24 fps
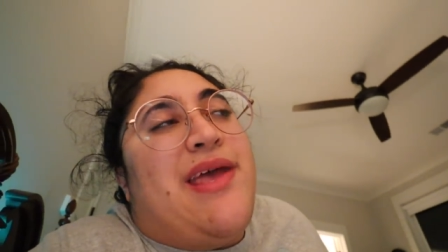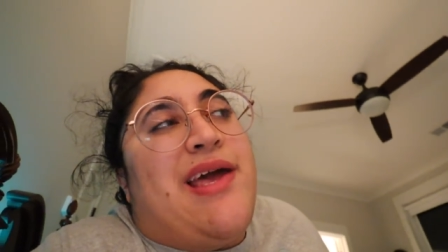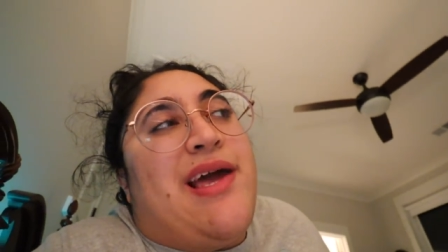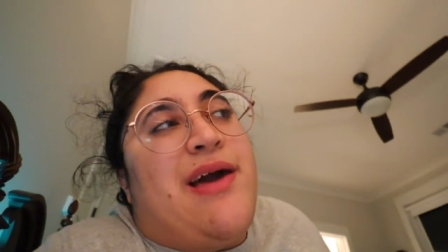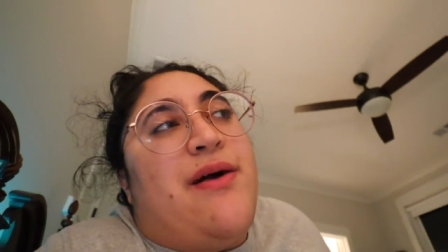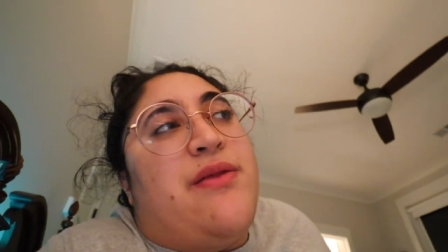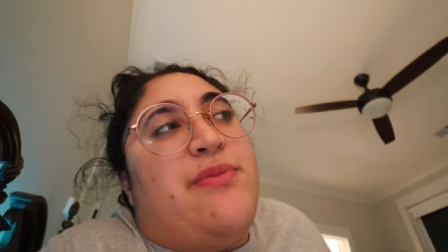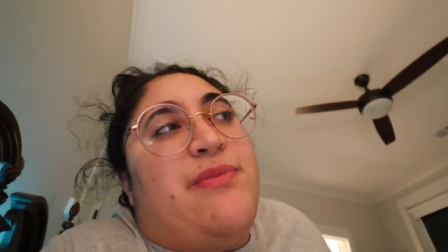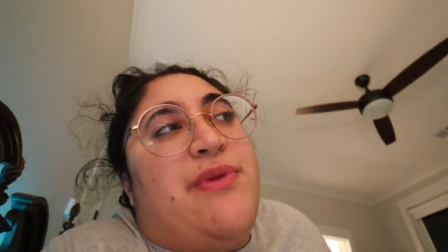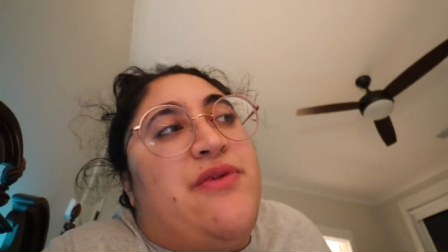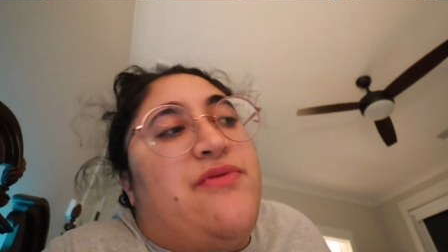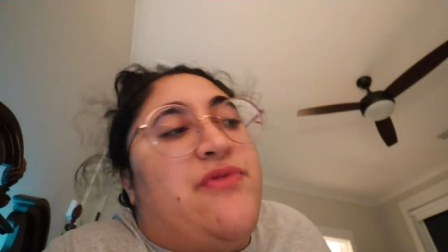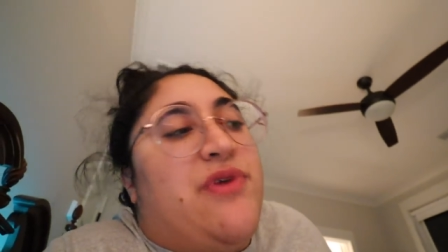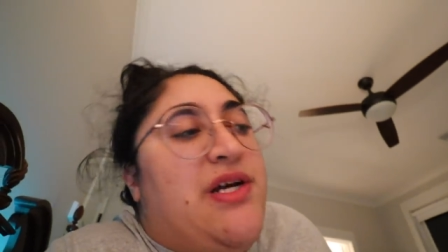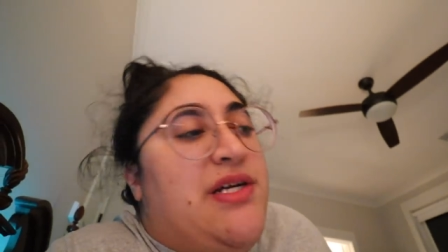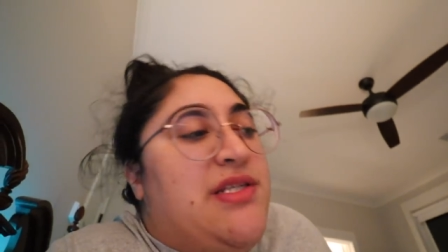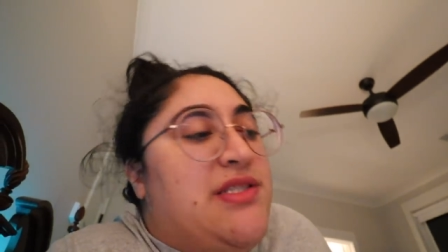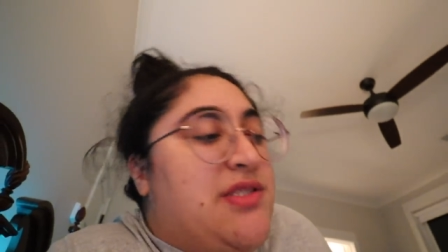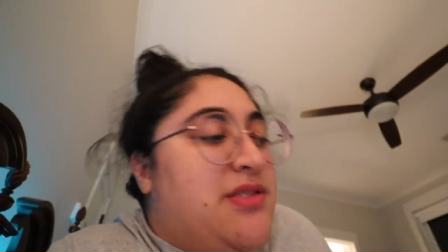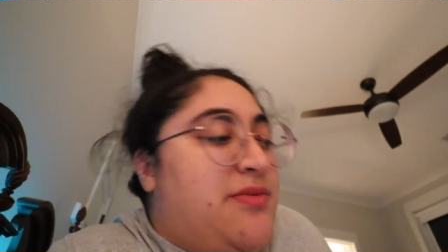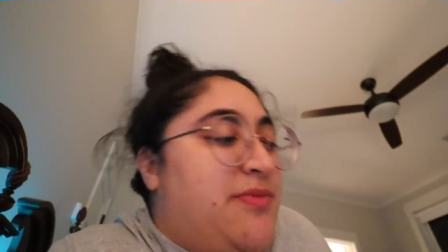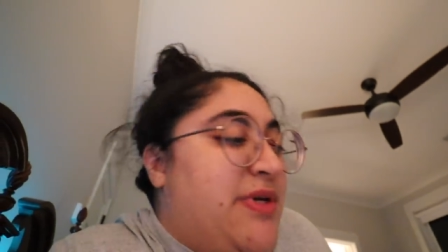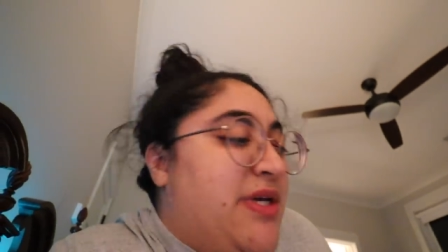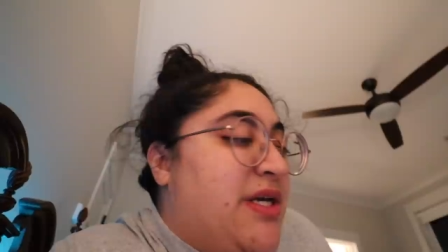hang out with my
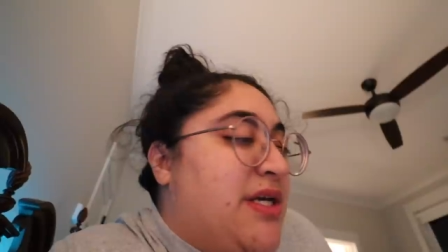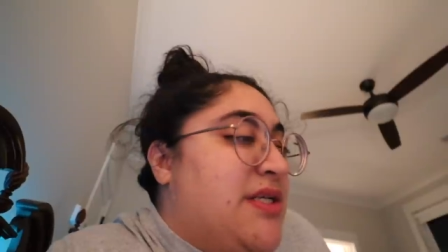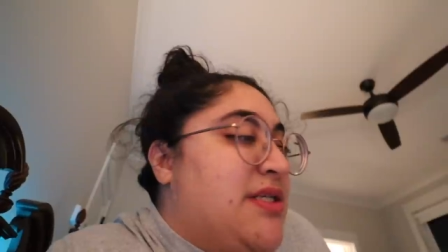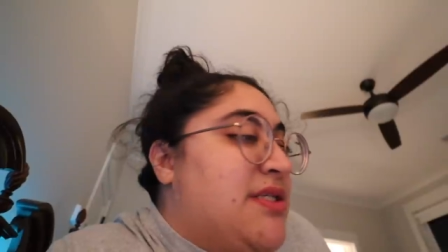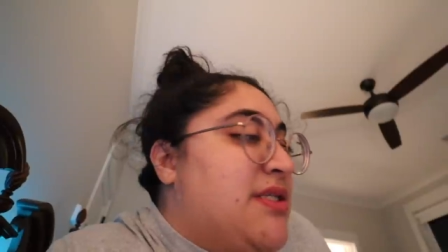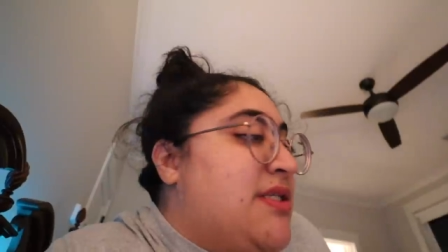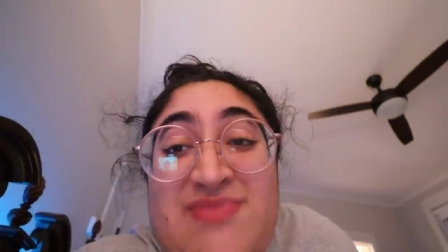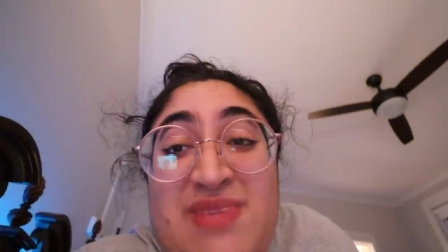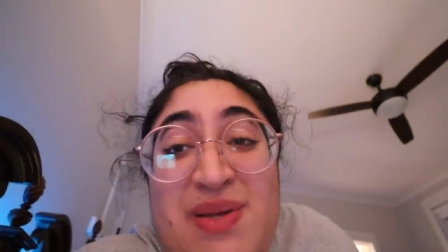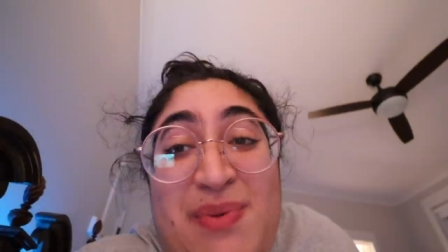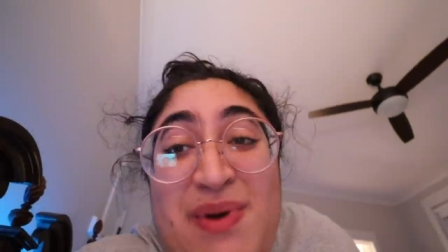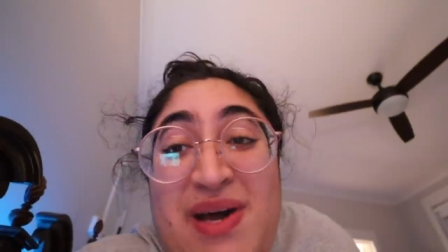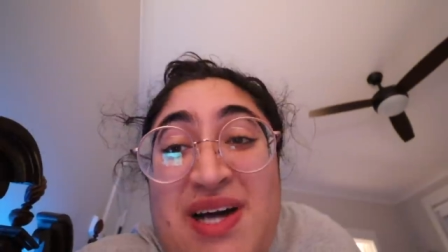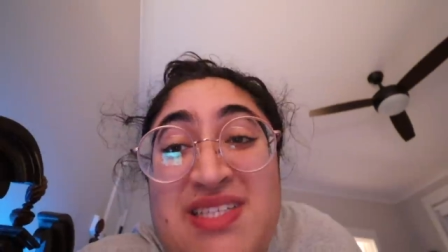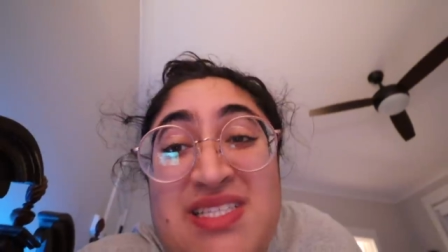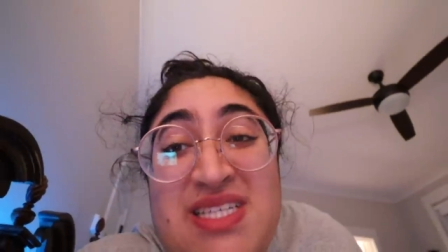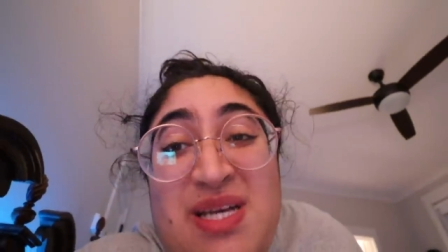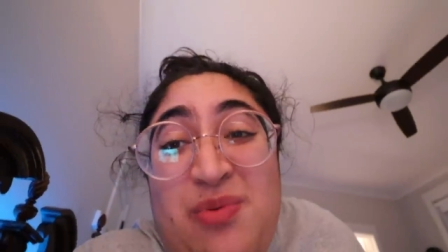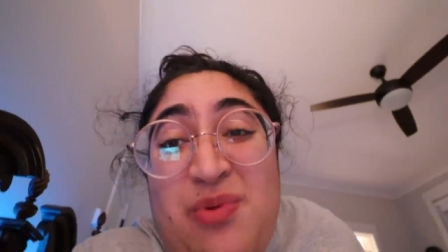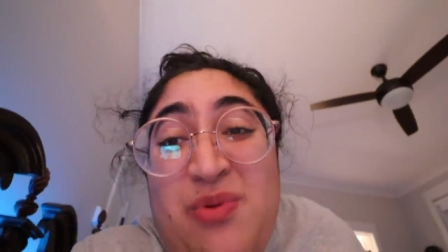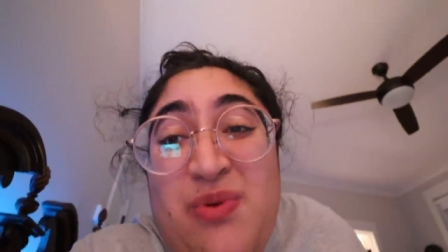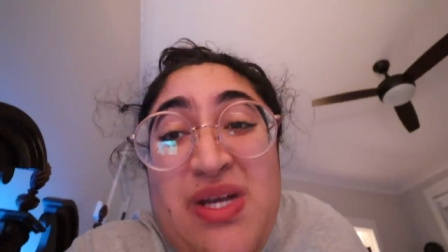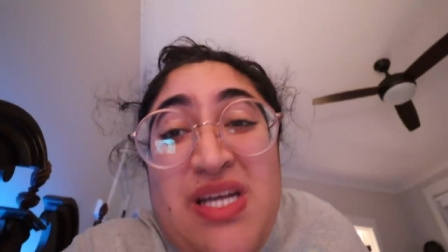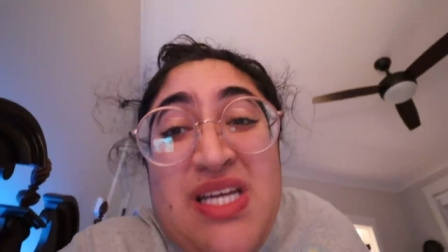friends because the past
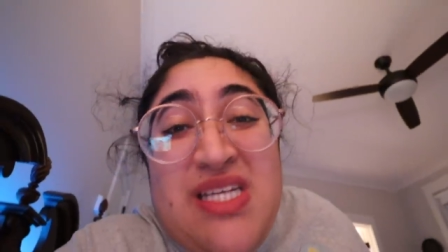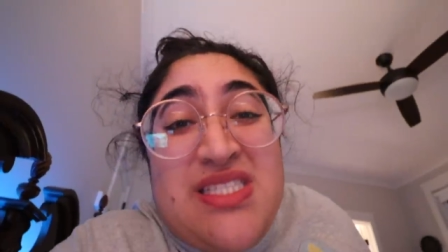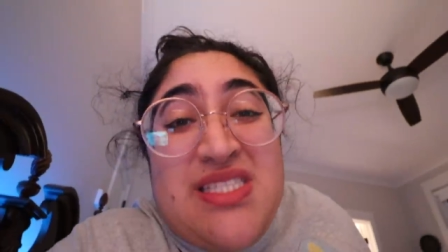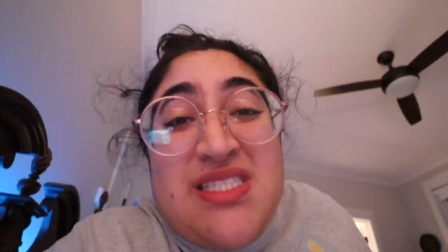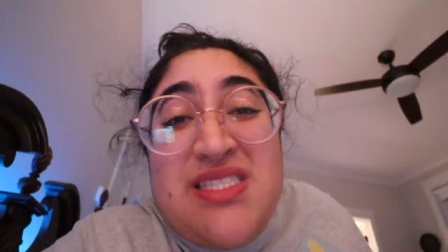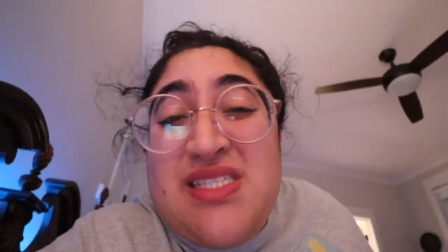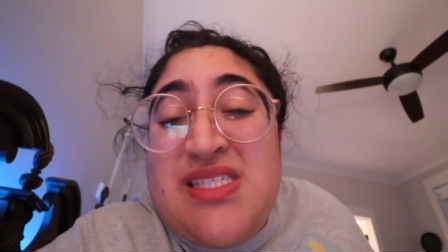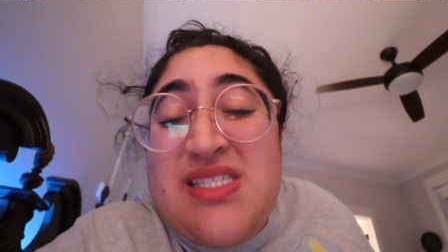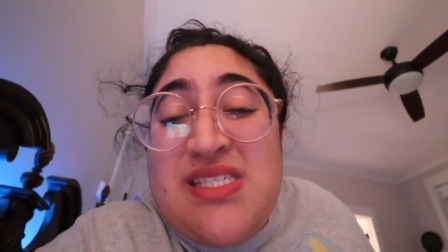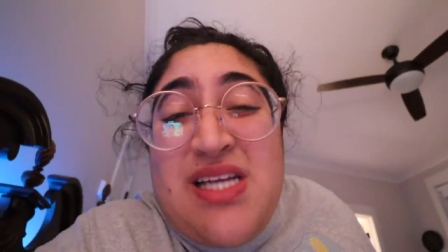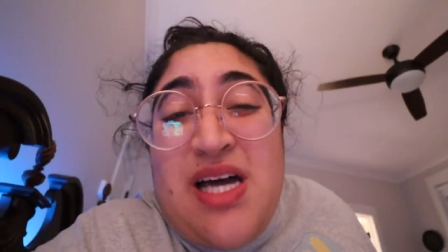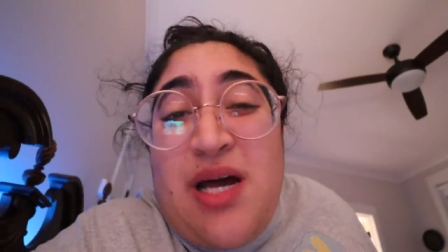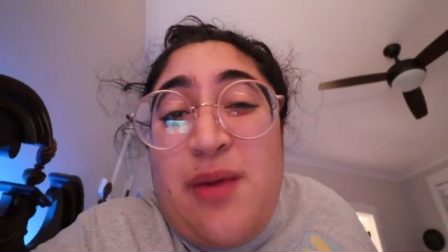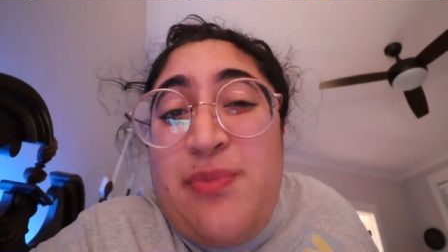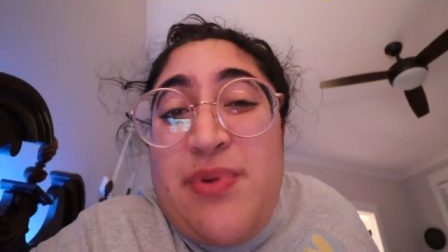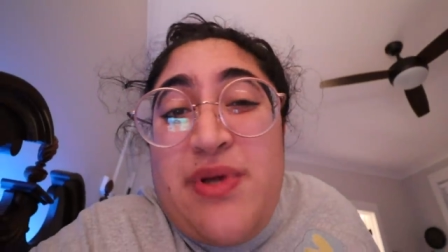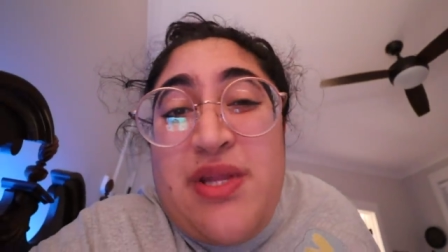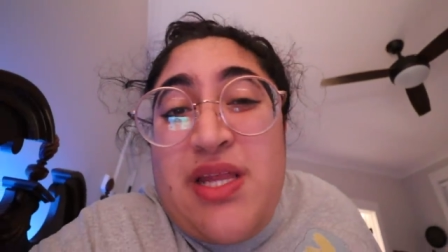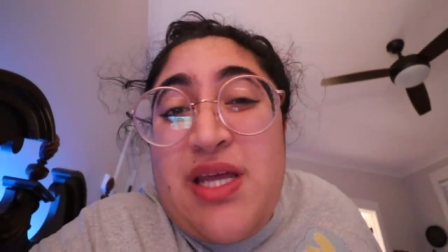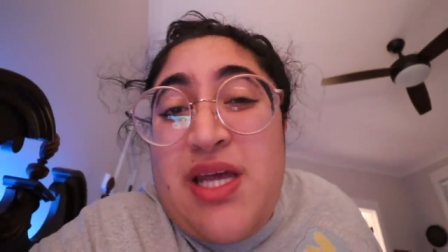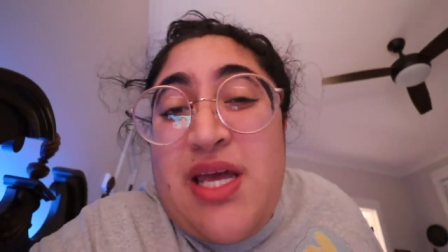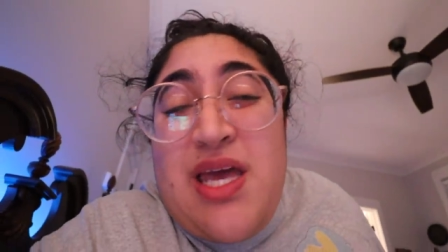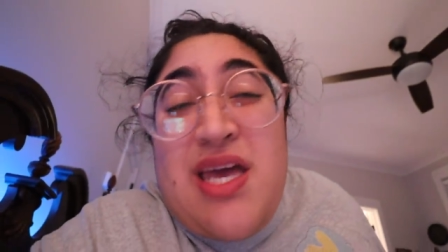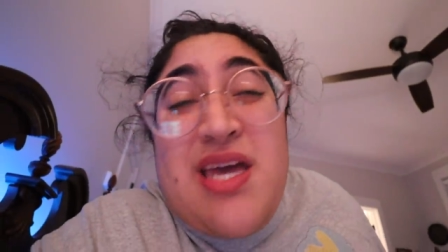couple weeks has not
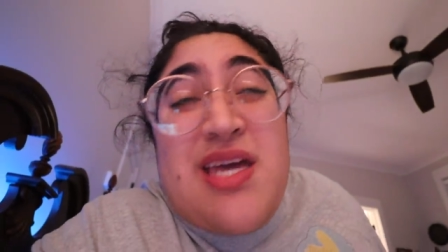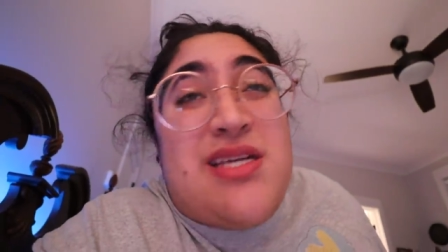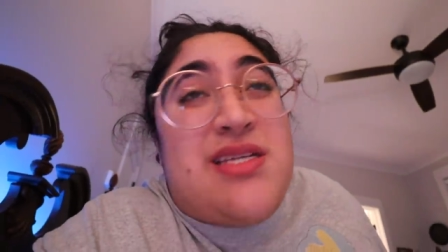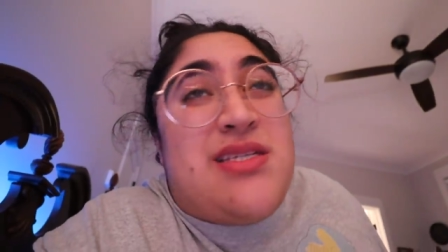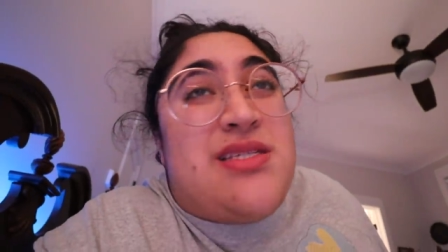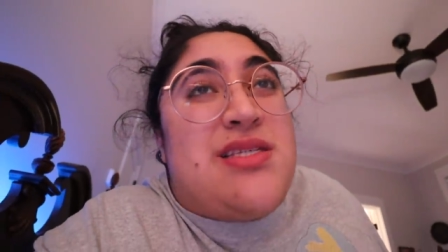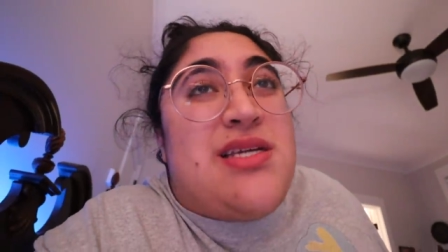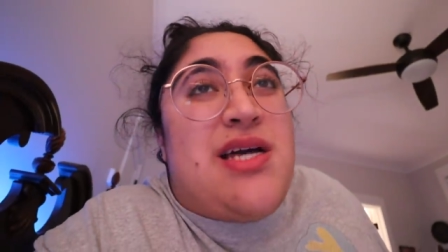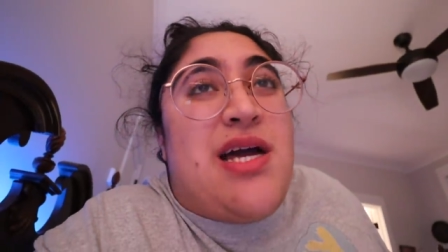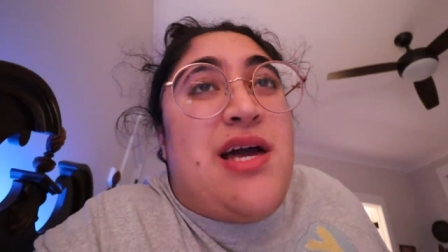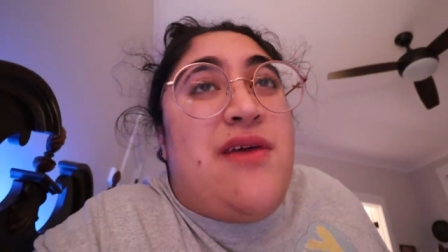been the case.